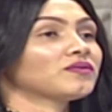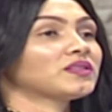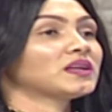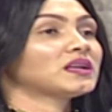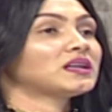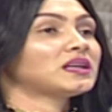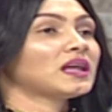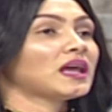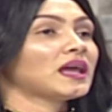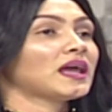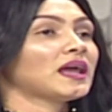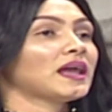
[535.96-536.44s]
the
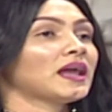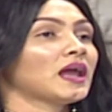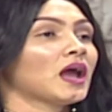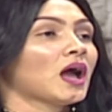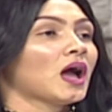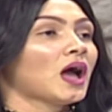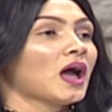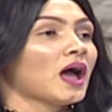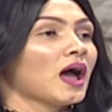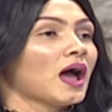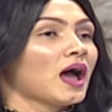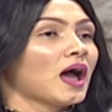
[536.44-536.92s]
day,
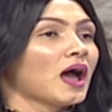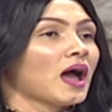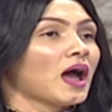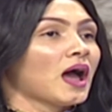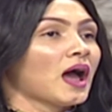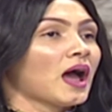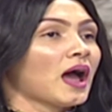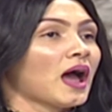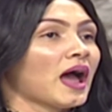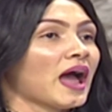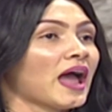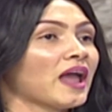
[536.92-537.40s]

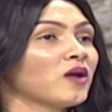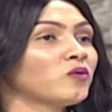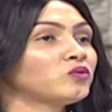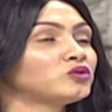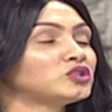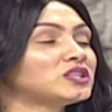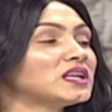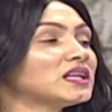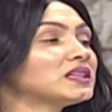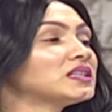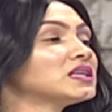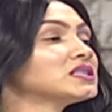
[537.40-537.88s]
I
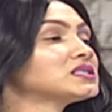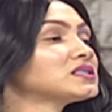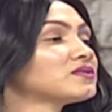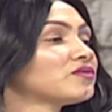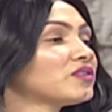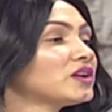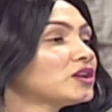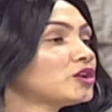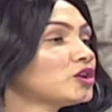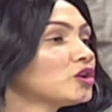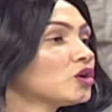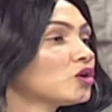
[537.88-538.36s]
did this
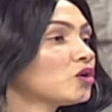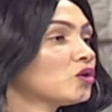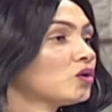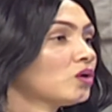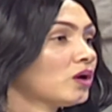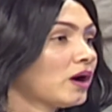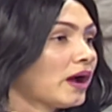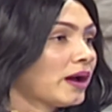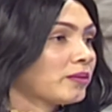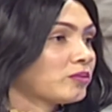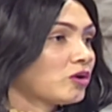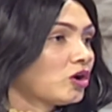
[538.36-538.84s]
video.
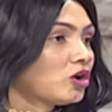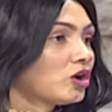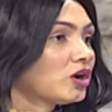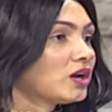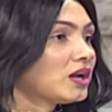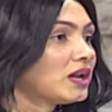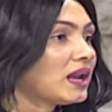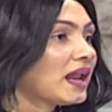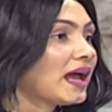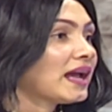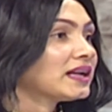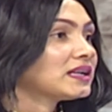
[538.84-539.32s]
I'm not going
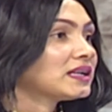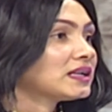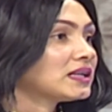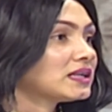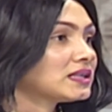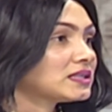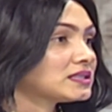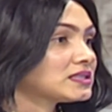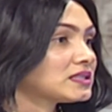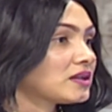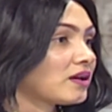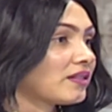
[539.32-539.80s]
to lie, I did it
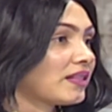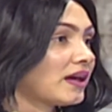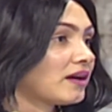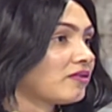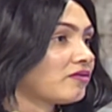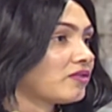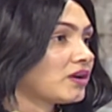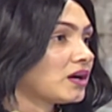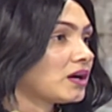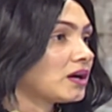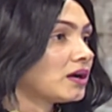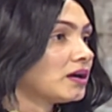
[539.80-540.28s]
in South
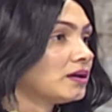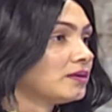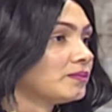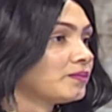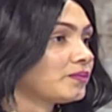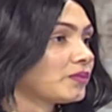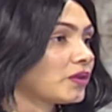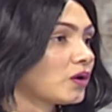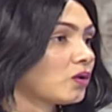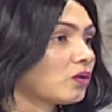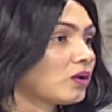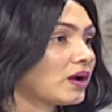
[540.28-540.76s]
Africa.
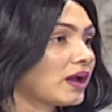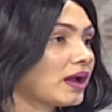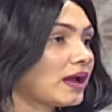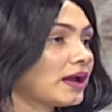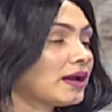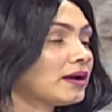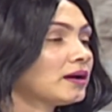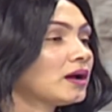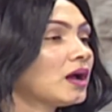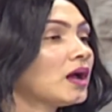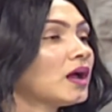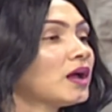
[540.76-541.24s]
Okay.
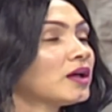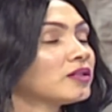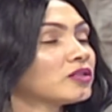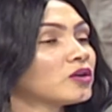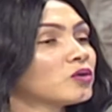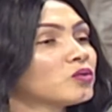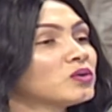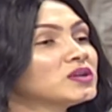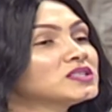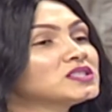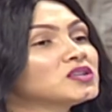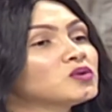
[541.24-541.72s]
Wow. The
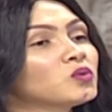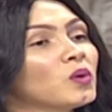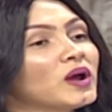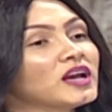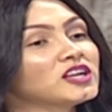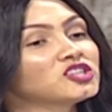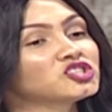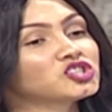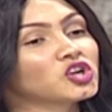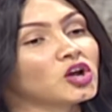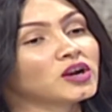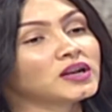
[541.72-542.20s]
reason why I
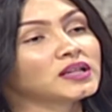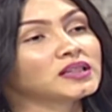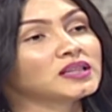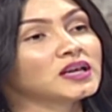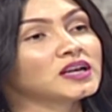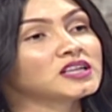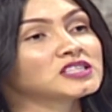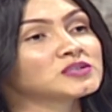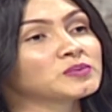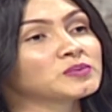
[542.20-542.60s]
shot it there is